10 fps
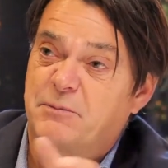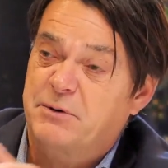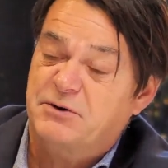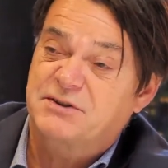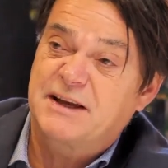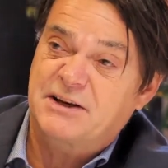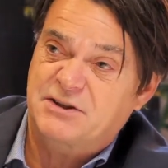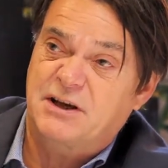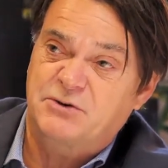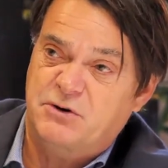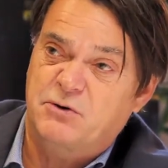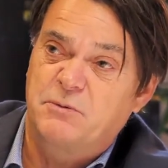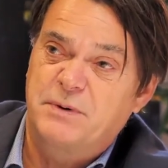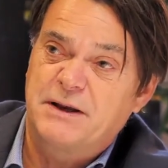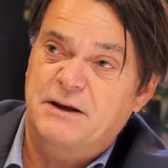because there's also
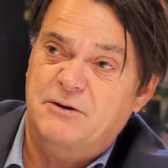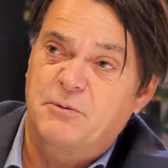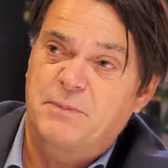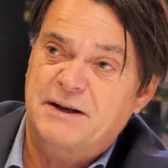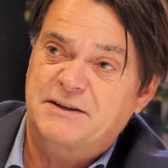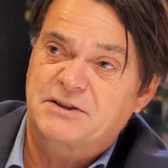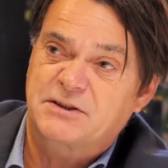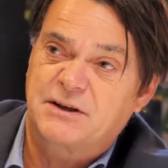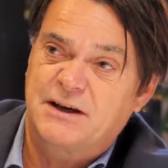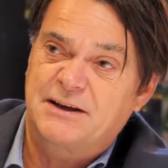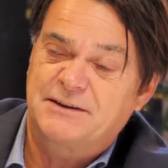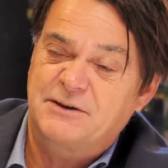competitors that